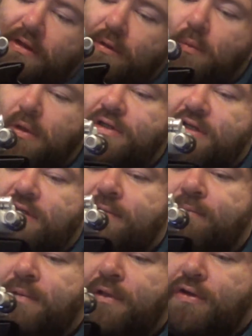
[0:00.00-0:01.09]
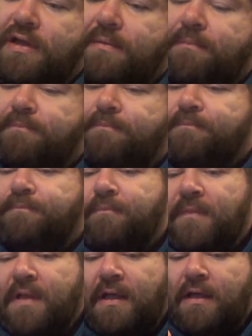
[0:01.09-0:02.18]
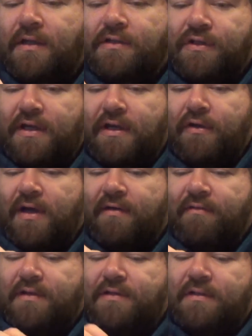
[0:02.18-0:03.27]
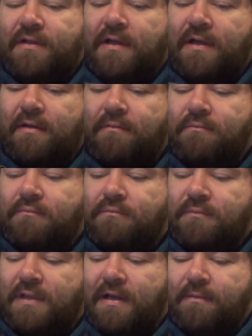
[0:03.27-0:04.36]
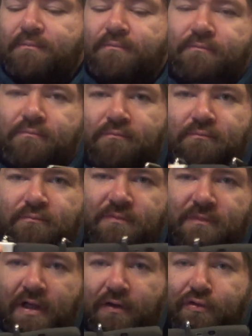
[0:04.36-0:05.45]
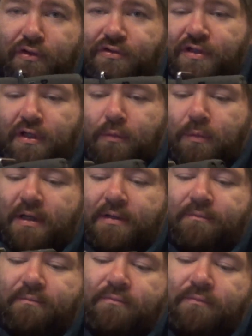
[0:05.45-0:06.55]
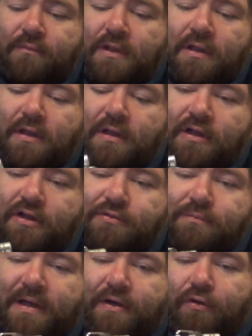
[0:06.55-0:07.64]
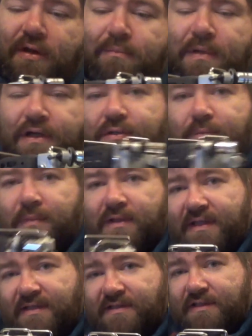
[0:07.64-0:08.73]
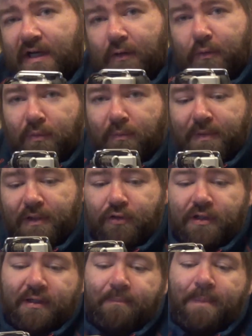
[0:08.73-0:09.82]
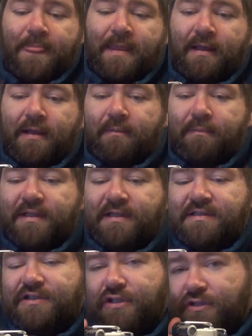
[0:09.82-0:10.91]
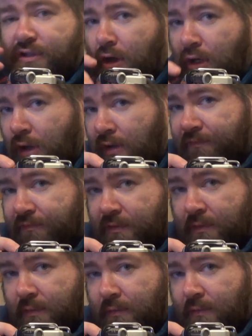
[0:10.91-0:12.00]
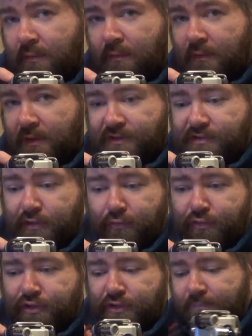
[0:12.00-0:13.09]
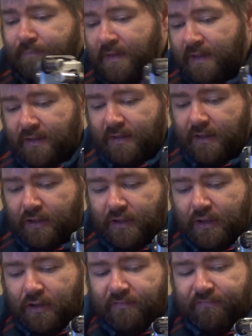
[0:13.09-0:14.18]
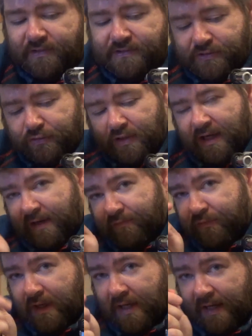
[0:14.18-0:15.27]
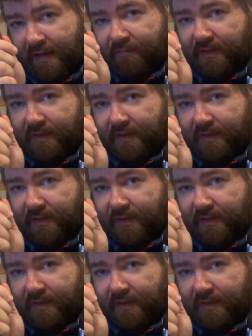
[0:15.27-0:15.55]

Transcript: you want it. But okay, so here you have it. Yeah, now it turns the other way. Doesn't matter all that much, but this is how it will be looking. But this is just half the solution. The other half is that you have to have